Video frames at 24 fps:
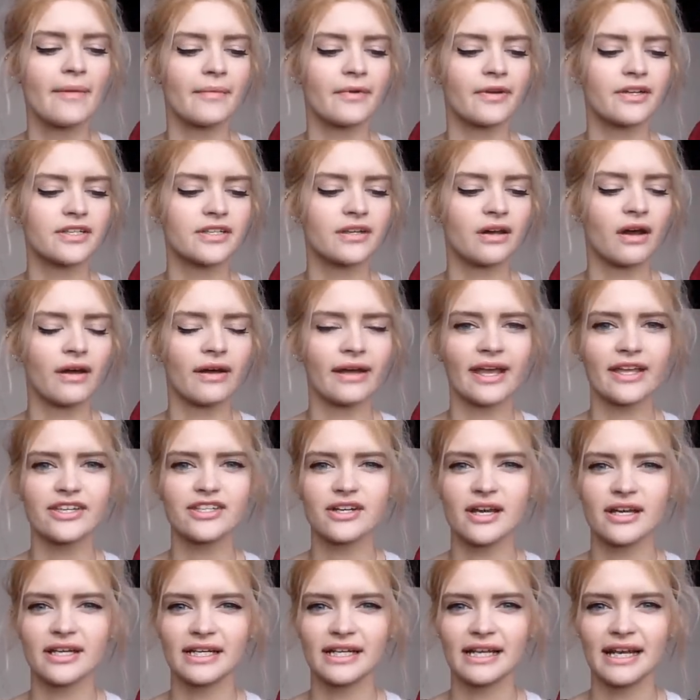because you can't get
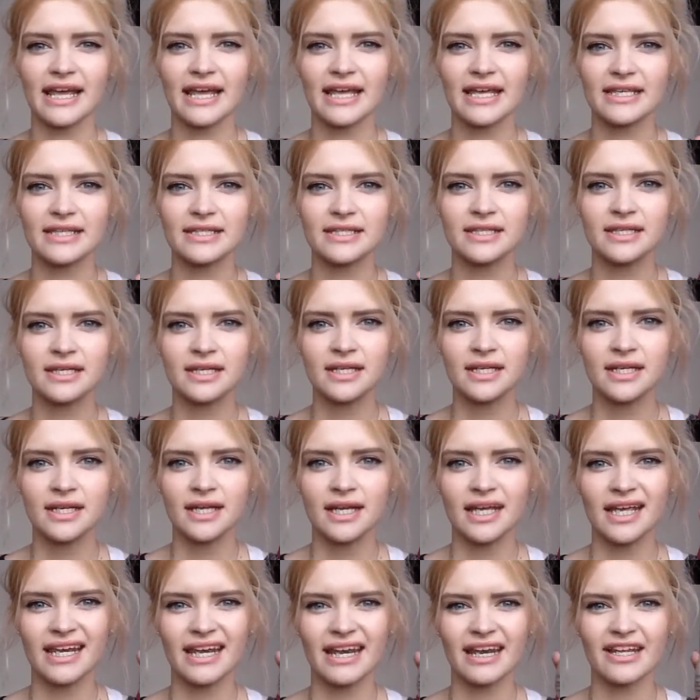China Glaze
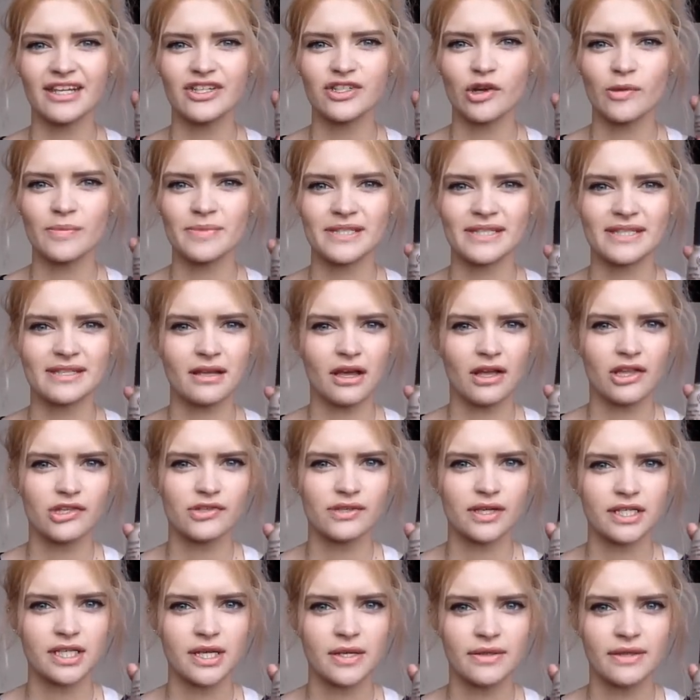in any shops in this
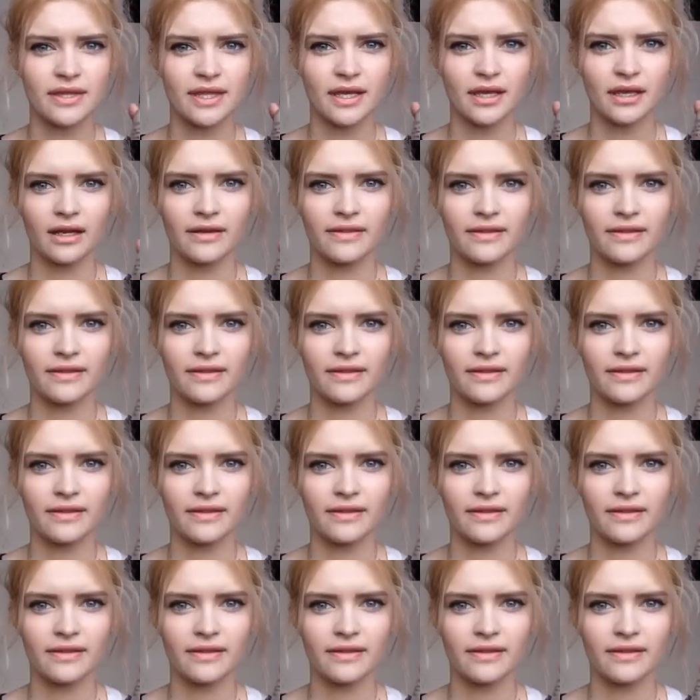country, I don't think.